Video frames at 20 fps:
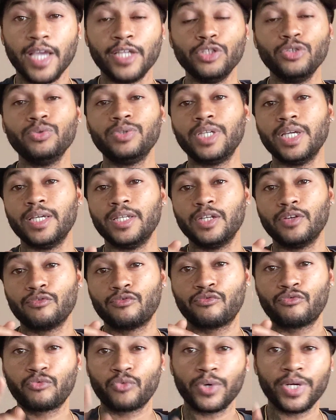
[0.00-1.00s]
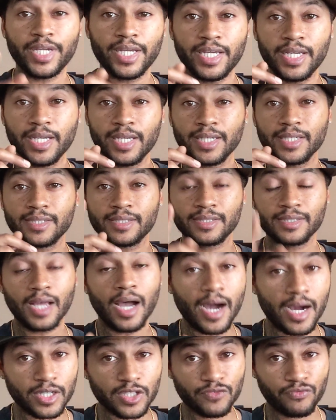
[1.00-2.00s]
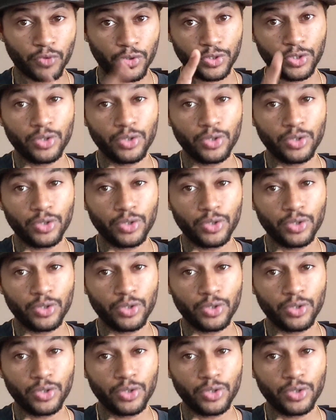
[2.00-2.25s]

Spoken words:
and you get free stocks for